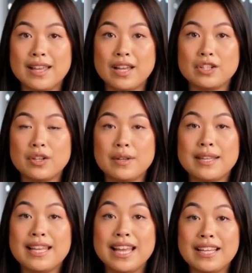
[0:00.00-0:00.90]
ensuring
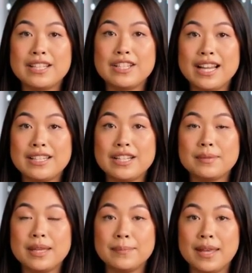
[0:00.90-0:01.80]
that any
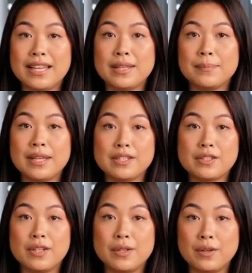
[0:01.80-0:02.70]
changes made by the
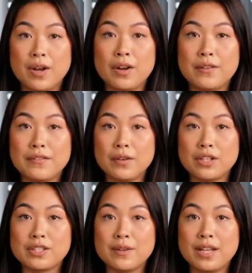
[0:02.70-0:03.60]
administrator are
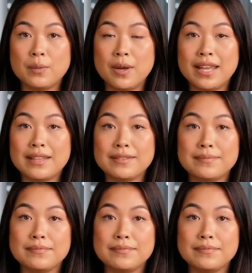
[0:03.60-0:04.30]
enforced right away.